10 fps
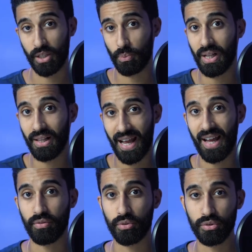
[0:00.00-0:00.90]
And well, I
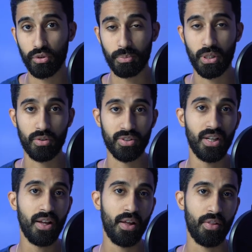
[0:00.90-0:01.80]
have good news, because
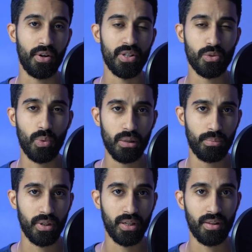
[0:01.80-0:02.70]
there is one
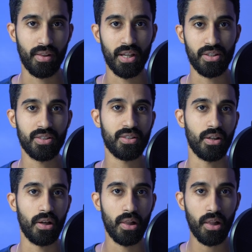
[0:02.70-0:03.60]
plugin that is
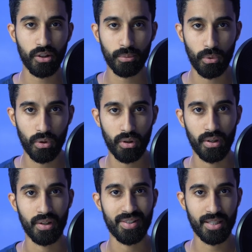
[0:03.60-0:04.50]
a lot
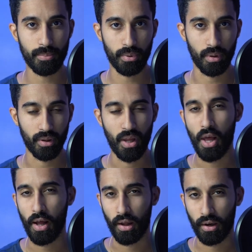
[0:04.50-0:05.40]
more simple,
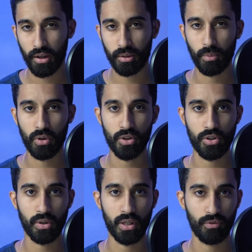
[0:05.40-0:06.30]
a lot more
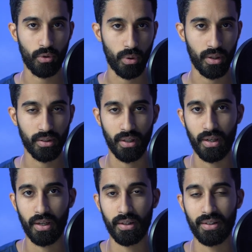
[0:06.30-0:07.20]
straightforward,
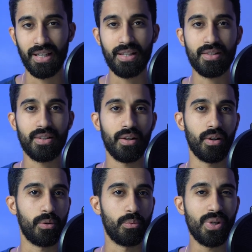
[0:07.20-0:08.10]
and it's
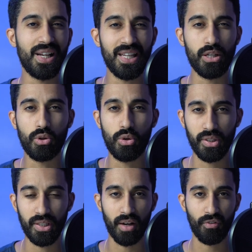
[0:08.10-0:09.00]
really
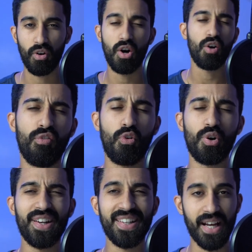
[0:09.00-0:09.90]
good enough
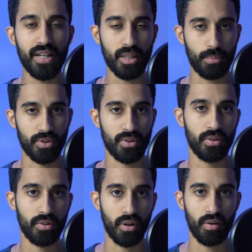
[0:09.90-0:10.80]
for
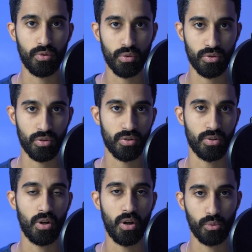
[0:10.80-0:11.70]
90% of users
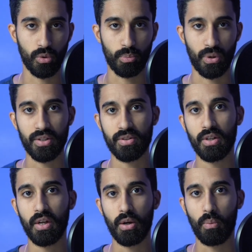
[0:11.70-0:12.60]
on WordPress
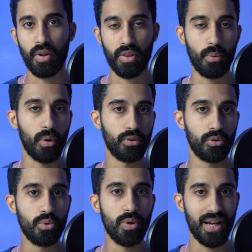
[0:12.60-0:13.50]
when they want to do